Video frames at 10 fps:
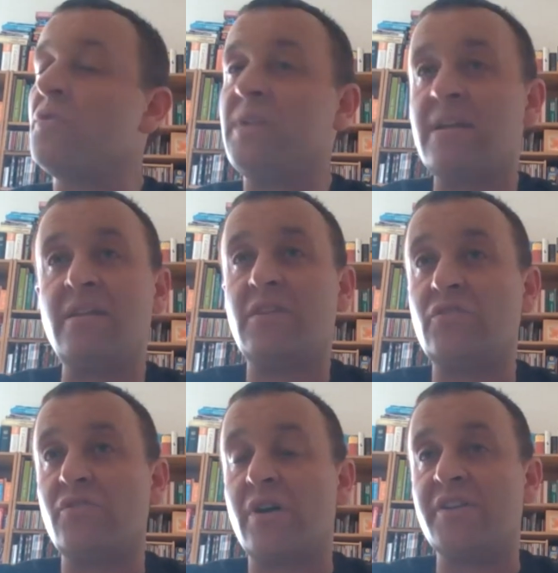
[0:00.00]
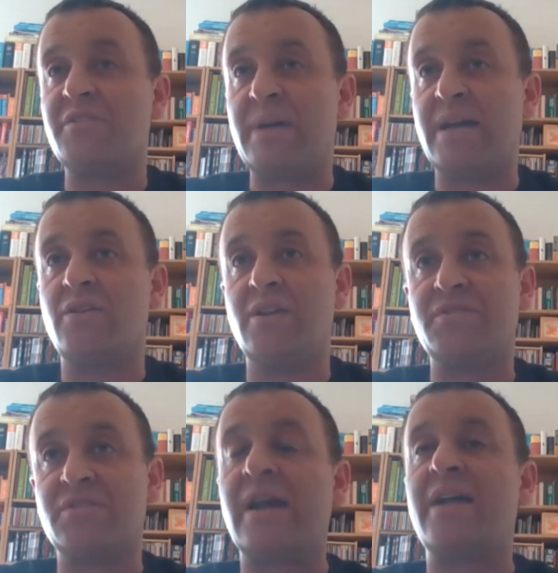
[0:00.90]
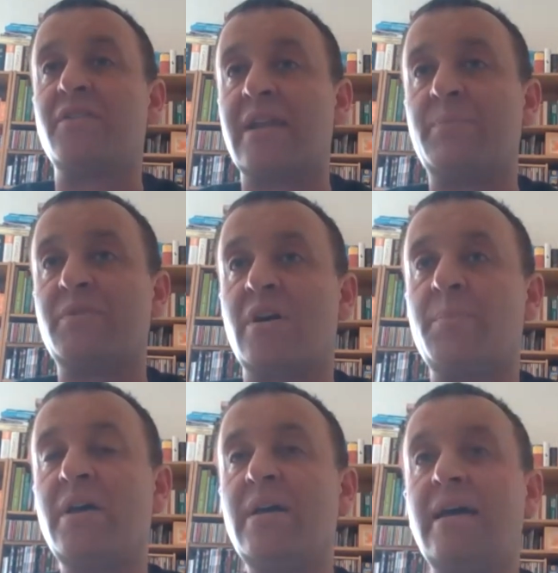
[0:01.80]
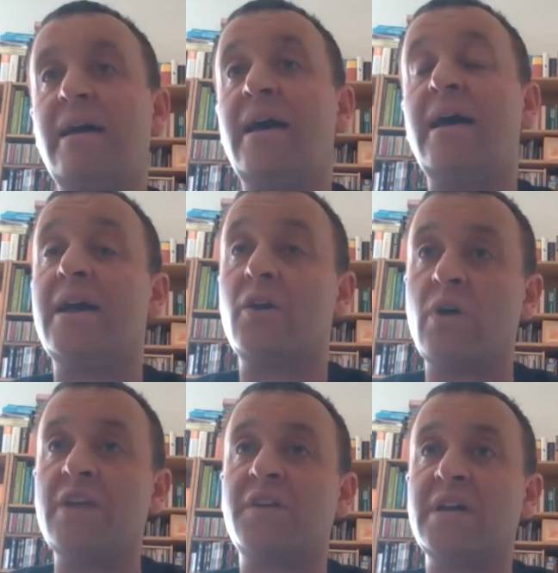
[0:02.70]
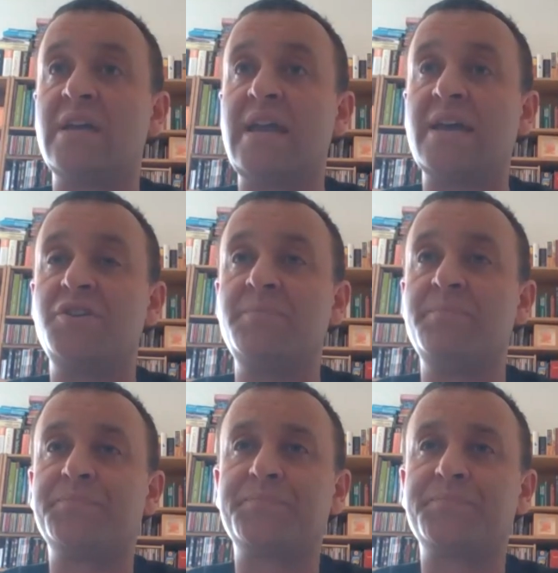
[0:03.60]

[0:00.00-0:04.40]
Don't need anything too high spec. You need a standard laptop and a Wi-Fi connection.